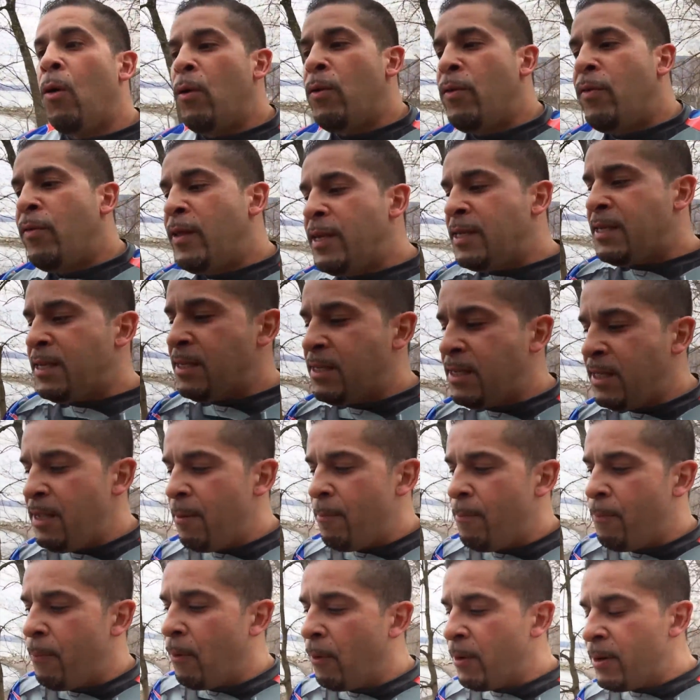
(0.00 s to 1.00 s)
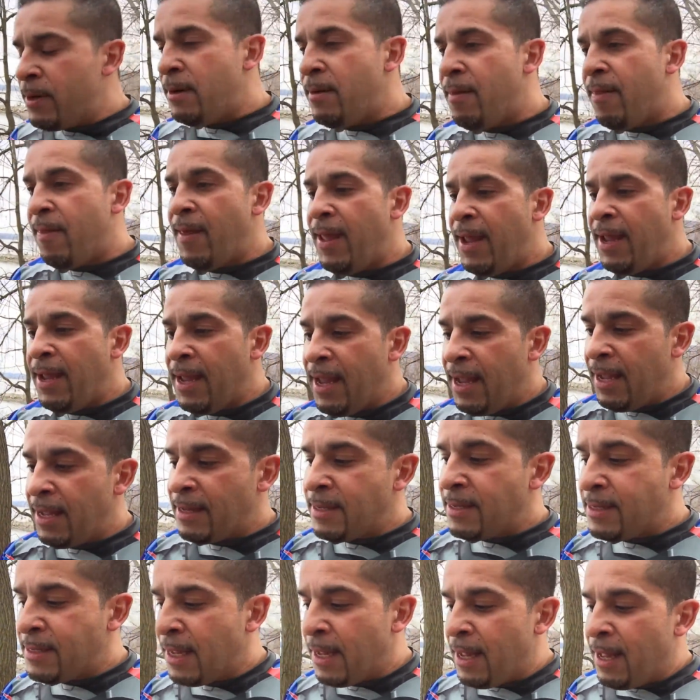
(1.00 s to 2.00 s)
this is the important thing,
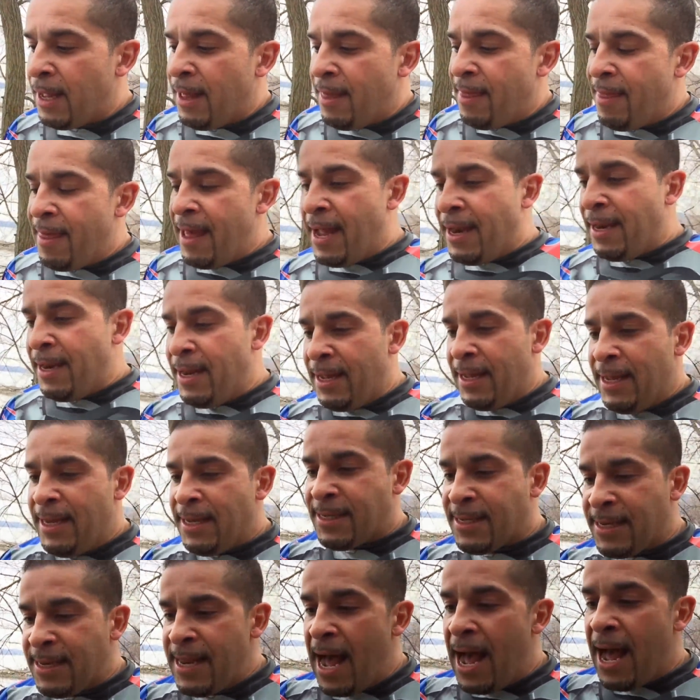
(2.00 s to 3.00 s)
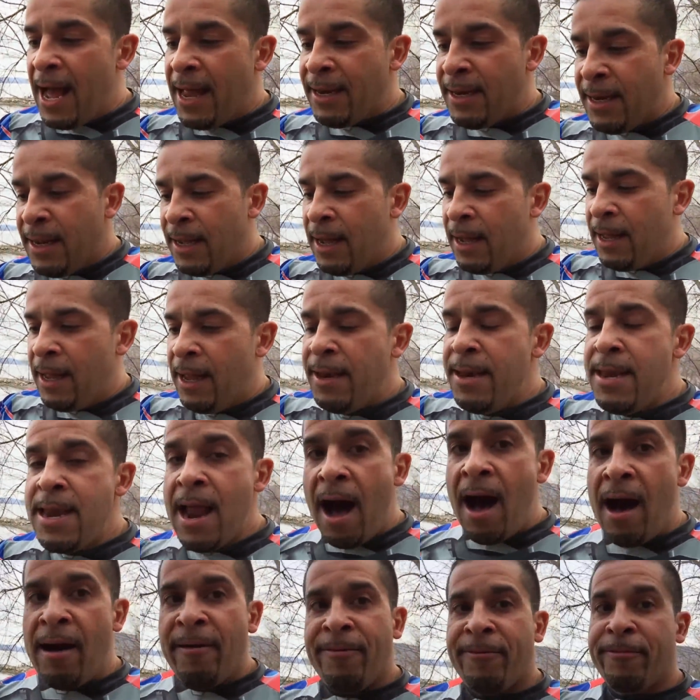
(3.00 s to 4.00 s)
is that it's not
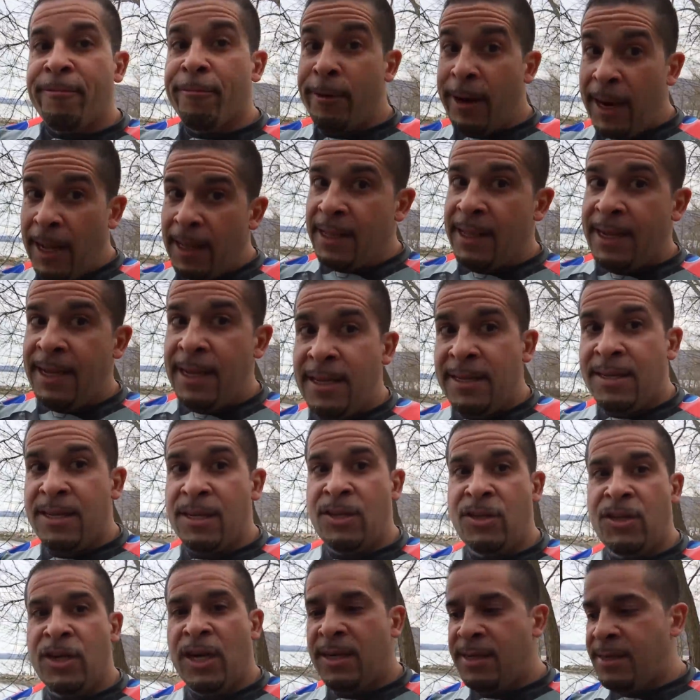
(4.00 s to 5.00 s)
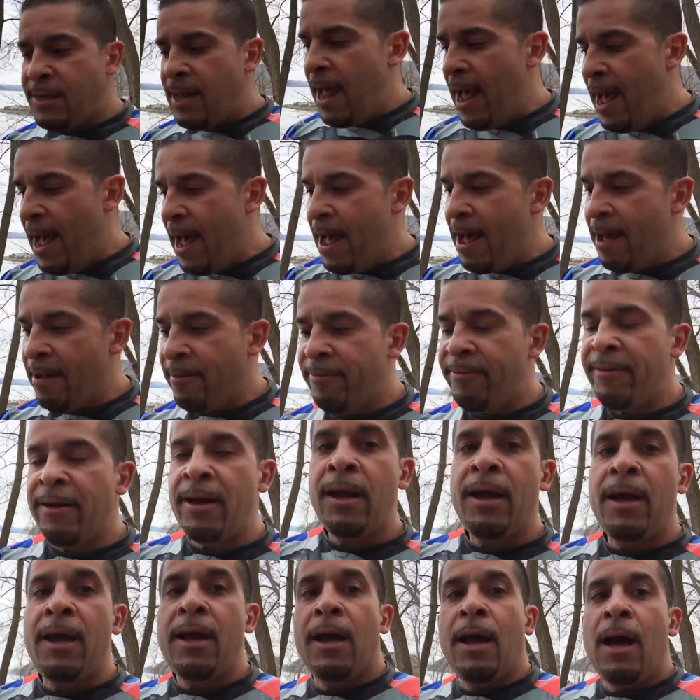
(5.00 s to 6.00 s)
enough really to just have
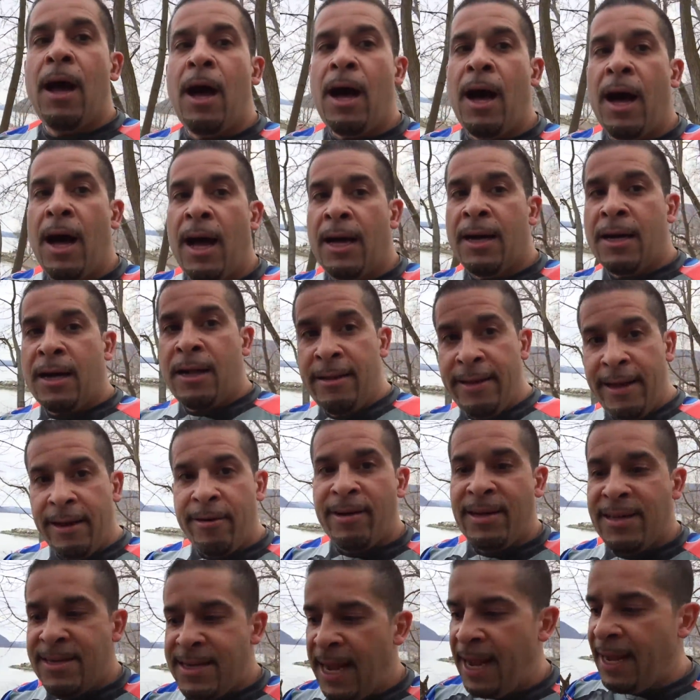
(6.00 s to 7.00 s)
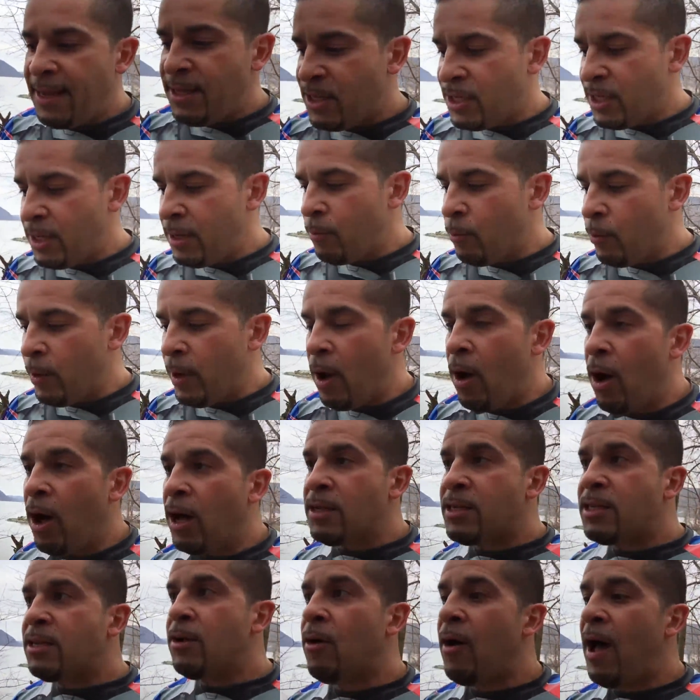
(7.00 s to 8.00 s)
clear intention. We
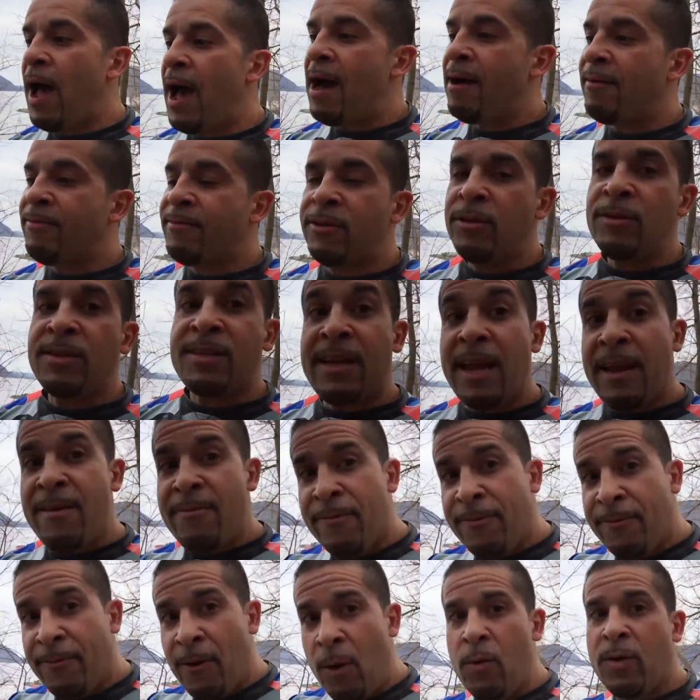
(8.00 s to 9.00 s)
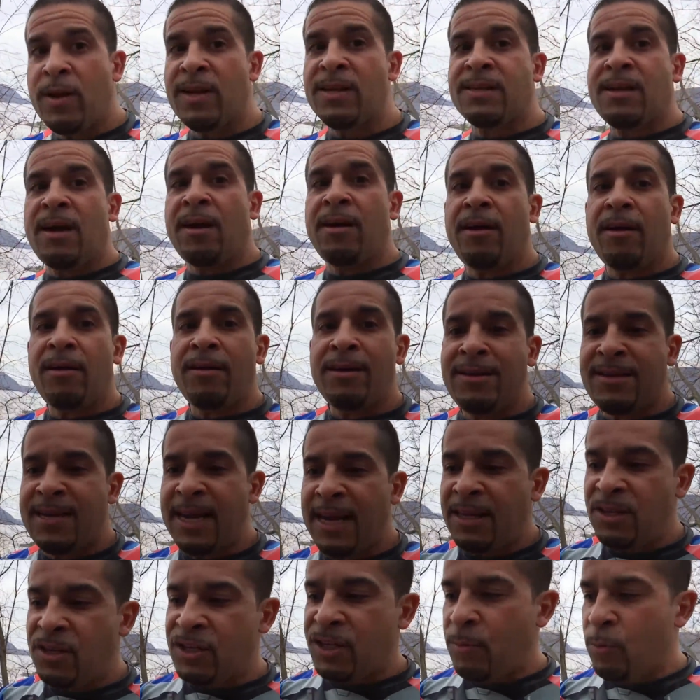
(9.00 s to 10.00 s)
also have to stay focused on our
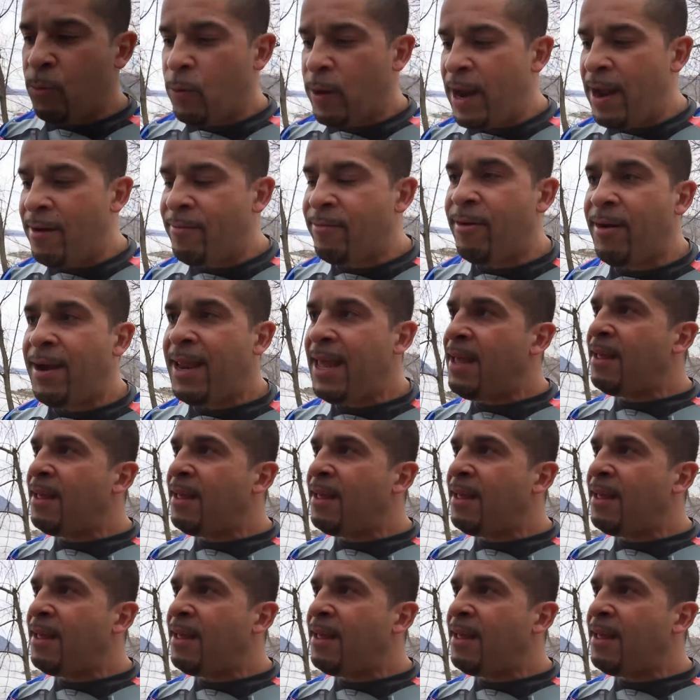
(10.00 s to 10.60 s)
intention, whatever it